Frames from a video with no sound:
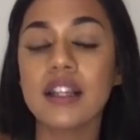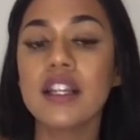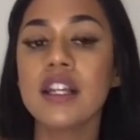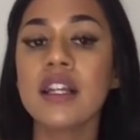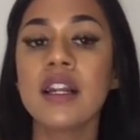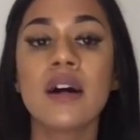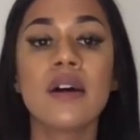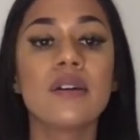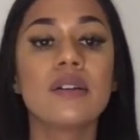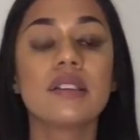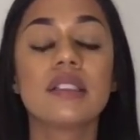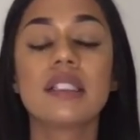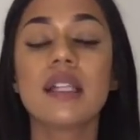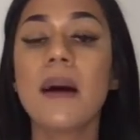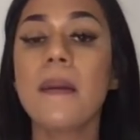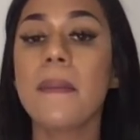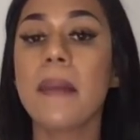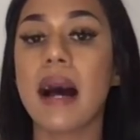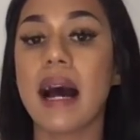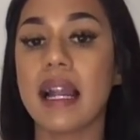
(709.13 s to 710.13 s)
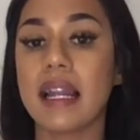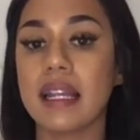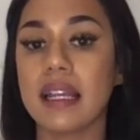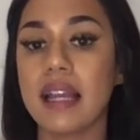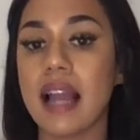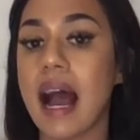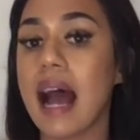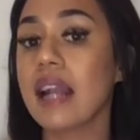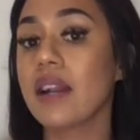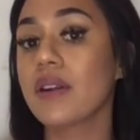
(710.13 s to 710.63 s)
you know, somebody.
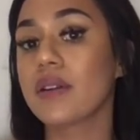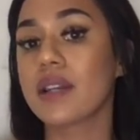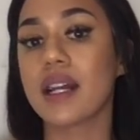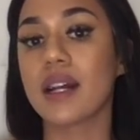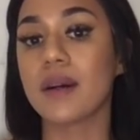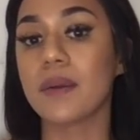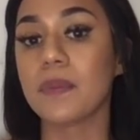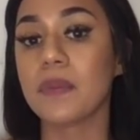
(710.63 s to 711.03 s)
I don't know.